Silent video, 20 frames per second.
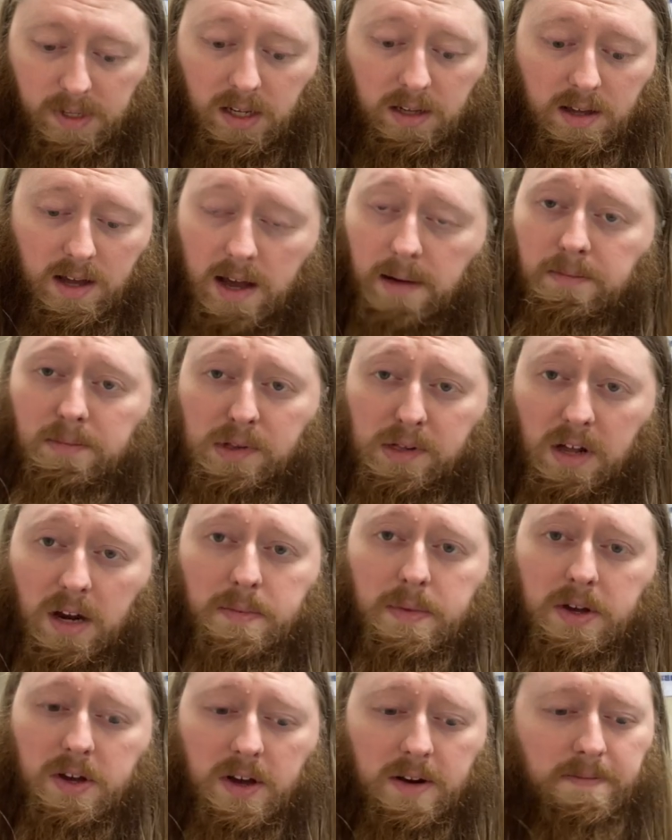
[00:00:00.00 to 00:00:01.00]
yeah, it's
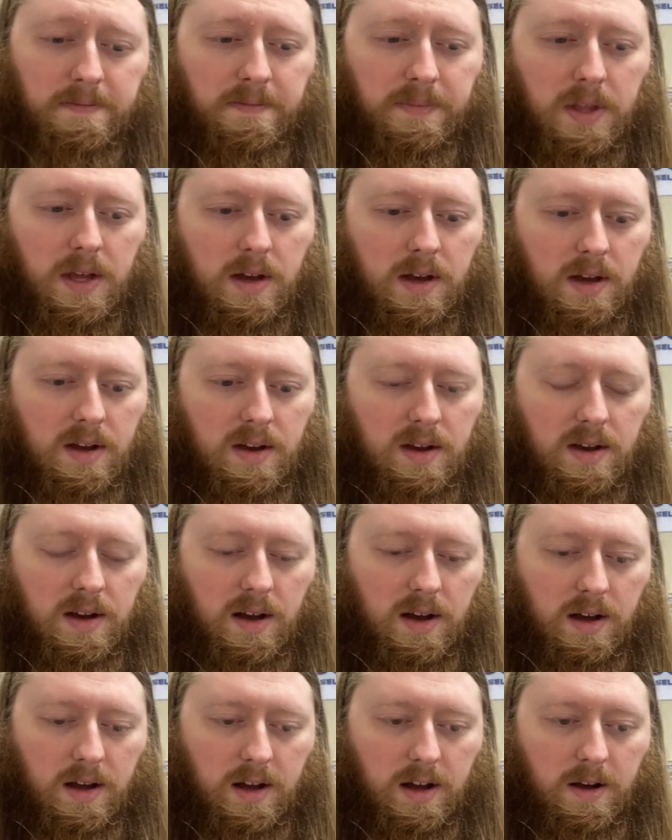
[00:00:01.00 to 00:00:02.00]
gonna be good.
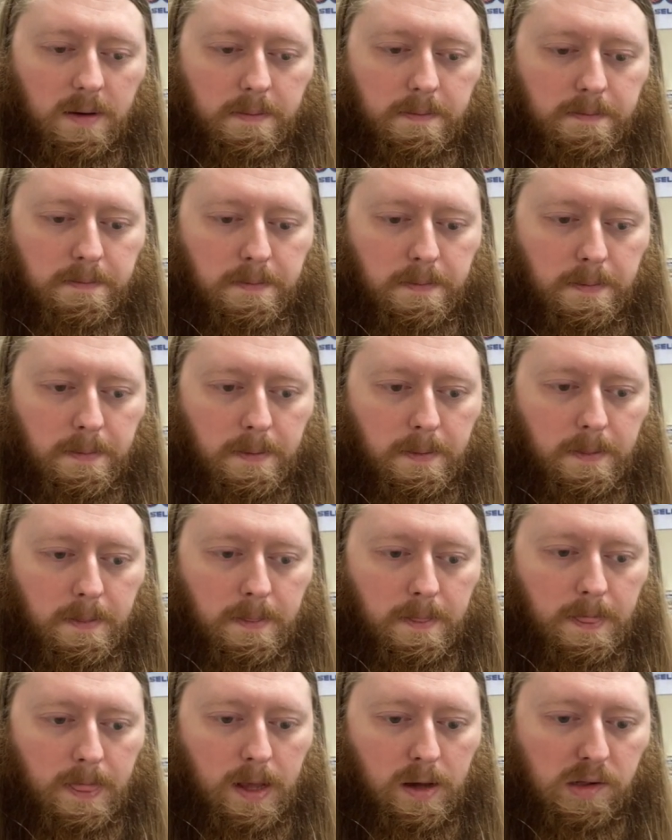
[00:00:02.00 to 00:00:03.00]
Um,
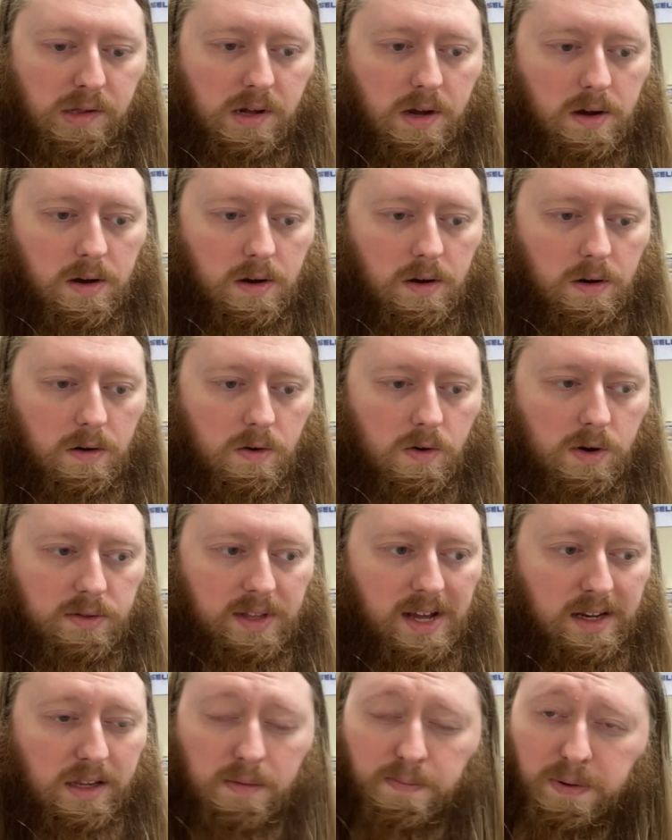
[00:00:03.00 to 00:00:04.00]
so
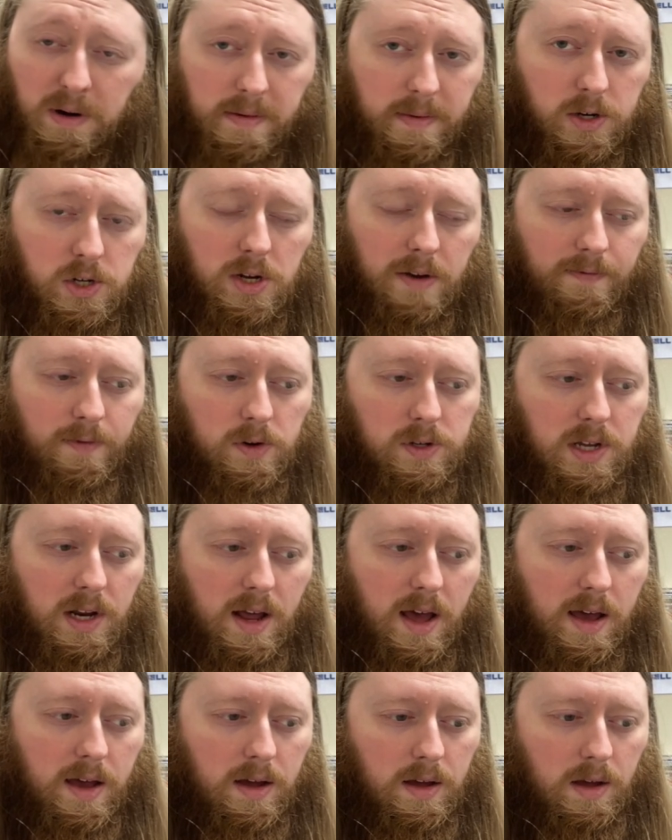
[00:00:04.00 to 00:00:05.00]
that's pretty much it for
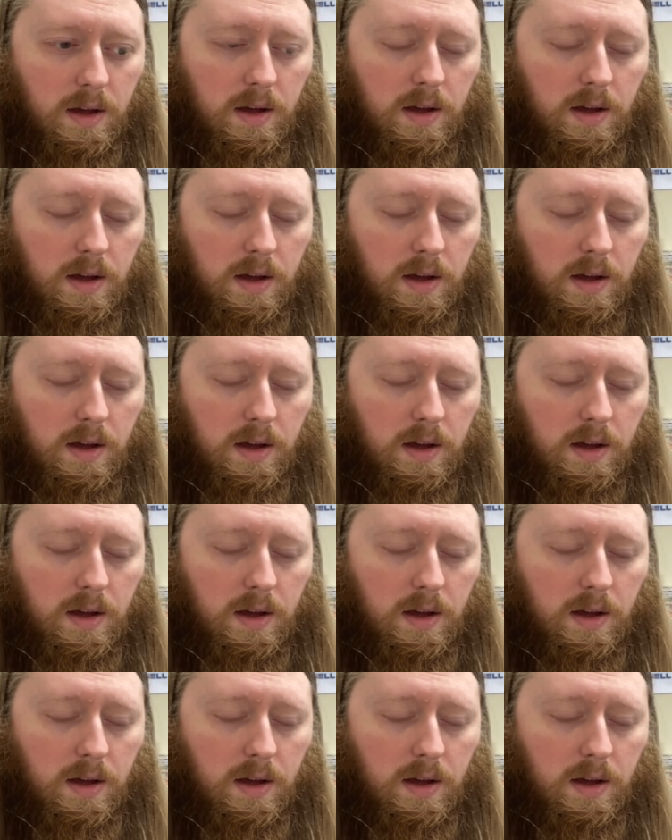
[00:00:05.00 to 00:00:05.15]
today.